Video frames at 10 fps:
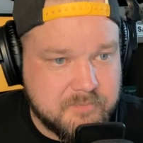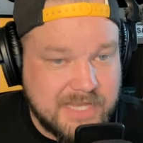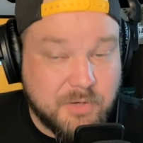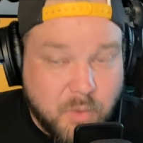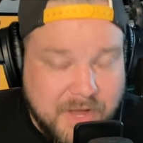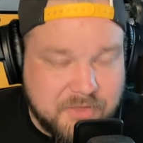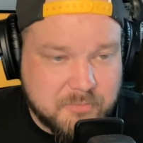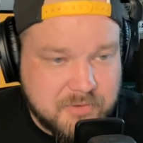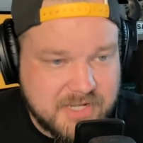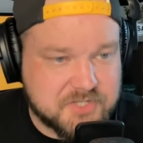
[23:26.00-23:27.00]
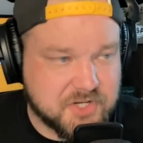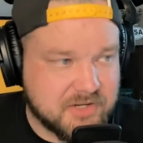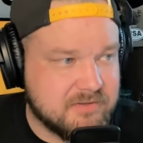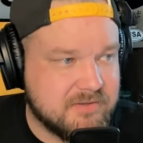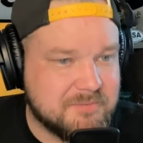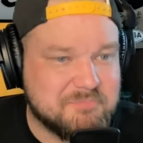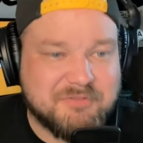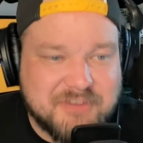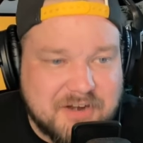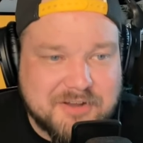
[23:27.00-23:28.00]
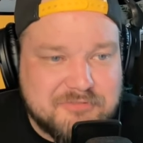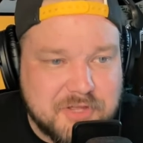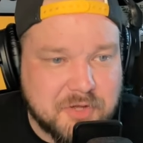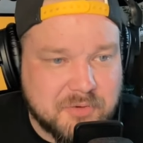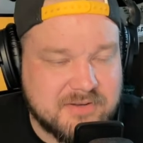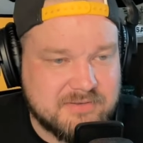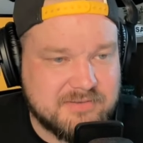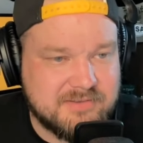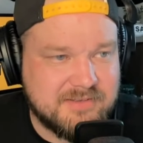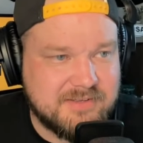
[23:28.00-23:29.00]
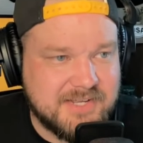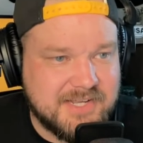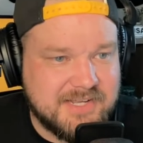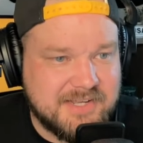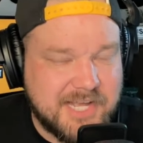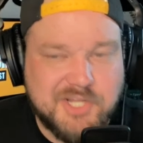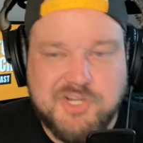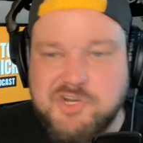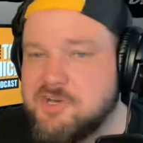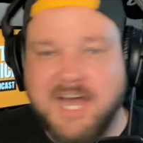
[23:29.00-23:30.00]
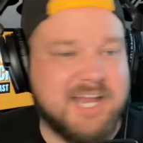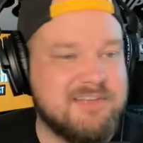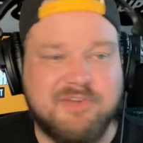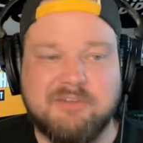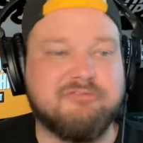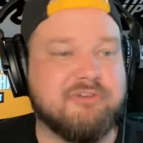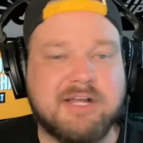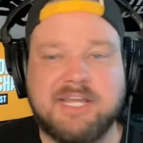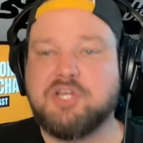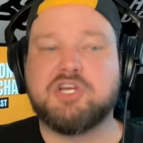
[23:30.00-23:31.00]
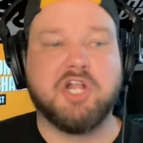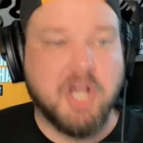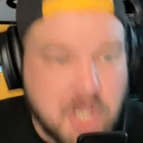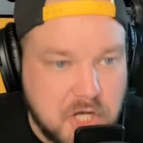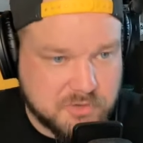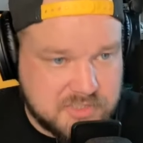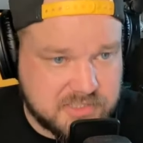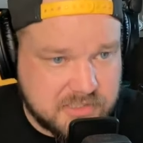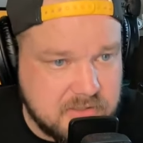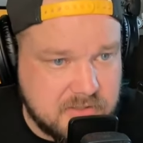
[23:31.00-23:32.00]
in weather prediction, but very few. And you're not even fucking close